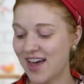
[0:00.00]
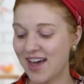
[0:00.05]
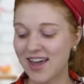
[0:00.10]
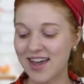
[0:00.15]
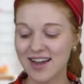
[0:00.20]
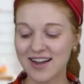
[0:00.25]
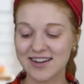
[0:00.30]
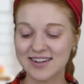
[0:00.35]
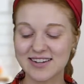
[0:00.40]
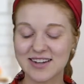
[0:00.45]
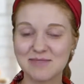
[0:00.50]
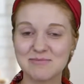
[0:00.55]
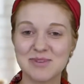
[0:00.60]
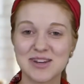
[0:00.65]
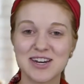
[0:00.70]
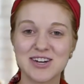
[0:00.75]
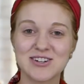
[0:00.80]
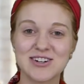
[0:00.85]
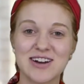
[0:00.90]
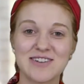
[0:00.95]
and a
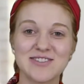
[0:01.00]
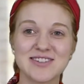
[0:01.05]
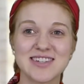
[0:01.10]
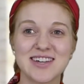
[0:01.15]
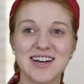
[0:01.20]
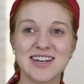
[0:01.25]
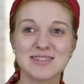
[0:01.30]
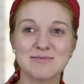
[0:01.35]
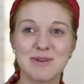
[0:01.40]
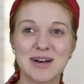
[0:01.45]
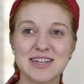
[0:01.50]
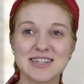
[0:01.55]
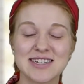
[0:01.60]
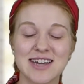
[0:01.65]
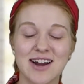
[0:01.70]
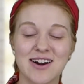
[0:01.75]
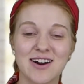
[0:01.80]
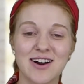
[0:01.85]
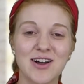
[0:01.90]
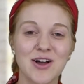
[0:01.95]
mini travel size
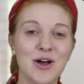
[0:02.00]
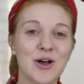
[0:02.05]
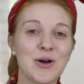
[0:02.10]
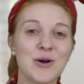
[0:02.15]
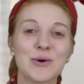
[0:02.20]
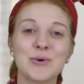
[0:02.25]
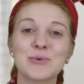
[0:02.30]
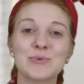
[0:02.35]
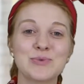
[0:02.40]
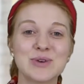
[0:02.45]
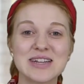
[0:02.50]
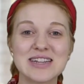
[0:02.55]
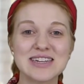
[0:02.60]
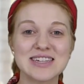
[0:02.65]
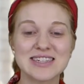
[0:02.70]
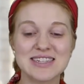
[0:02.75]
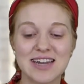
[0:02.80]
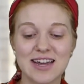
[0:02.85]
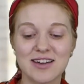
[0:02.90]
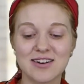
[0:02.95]
mascara. Really
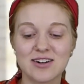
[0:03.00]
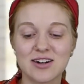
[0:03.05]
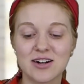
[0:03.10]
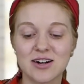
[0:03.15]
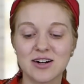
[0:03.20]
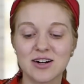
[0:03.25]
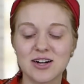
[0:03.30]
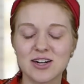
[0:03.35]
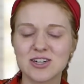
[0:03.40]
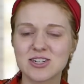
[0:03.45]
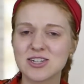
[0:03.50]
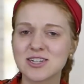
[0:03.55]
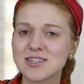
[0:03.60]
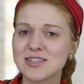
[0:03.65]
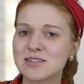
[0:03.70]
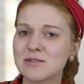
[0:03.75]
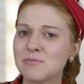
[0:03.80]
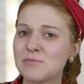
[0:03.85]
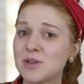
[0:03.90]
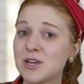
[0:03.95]
standard, just
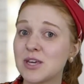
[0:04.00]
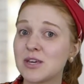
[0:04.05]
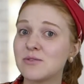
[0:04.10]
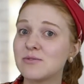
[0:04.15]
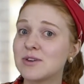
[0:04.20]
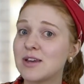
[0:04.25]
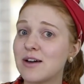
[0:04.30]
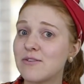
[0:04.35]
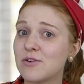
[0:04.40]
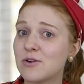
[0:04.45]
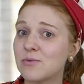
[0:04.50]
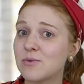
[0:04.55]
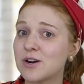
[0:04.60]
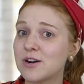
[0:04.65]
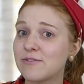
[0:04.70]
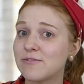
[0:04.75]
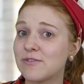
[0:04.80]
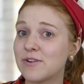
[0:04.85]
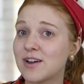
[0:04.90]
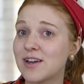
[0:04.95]
something you never want
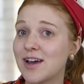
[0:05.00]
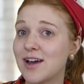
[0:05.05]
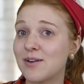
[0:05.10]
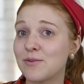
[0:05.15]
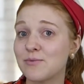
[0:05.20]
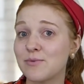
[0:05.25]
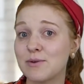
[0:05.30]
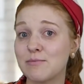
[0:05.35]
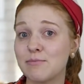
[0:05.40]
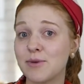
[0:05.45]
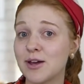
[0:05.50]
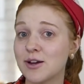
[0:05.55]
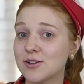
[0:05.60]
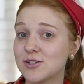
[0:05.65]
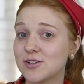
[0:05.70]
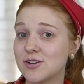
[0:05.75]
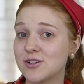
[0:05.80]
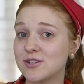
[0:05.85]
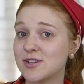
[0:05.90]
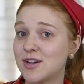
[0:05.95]
to forget when
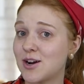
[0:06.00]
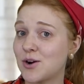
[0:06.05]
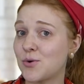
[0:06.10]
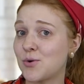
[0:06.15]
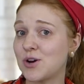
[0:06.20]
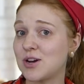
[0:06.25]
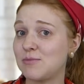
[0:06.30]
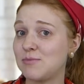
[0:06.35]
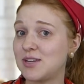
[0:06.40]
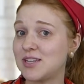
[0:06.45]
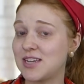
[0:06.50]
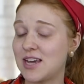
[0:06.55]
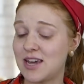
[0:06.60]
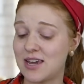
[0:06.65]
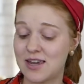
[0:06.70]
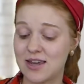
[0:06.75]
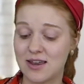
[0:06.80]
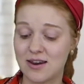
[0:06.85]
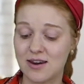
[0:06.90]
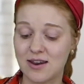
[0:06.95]
pictures are going to be
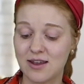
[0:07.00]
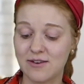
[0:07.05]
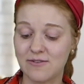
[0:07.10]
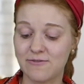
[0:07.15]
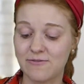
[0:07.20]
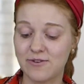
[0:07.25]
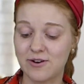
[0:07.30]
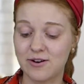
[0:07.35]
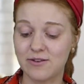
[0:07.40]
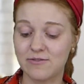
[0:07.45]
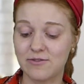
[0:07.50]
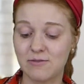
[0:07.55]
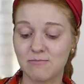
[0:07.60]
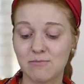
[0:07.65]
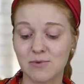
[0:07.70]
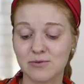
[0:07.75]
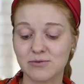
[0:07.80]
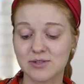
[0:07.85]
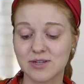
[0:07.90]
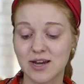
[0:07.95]
taken in front of the
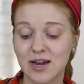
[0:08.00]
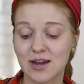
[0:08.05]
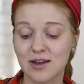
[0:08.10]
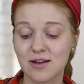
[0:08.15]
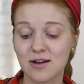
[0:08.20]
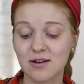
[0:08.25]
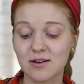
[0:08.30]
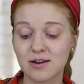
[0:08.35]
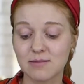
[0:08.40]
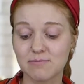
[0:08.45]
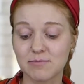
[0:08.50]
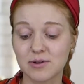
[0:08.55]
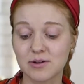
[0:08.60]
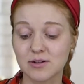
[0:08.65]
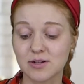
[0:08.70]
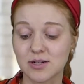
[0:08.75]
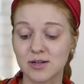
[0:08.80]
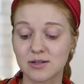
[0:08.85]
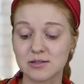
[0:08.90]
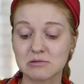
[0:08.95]
most iconic
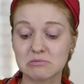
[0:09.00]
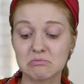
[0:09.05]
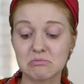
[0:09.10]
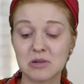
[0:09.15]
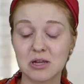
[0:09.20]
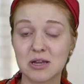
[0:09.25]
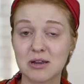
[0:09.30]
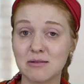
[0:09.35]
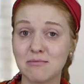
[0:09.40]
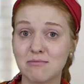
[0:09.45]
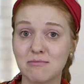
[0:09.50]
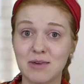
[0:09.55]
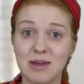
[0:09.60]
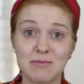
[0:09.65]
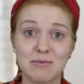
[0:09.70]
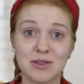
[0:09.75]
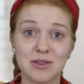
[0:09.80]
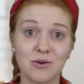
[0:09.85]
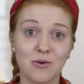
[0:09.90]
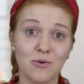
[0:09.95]
buildings in
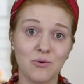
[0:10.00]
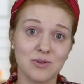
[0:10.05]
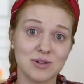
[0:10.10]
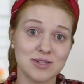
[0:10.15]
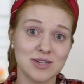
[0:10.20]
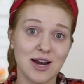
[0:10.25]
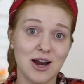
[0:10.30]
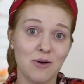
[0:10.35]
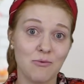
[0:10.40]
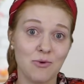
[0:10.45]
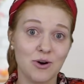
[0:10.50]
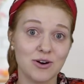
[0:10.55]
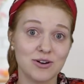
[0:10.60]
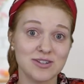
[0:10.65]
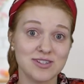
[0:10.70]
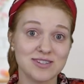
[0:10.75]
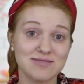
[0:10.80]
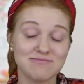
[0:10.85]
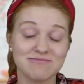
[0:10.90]
maybe the whole entire world.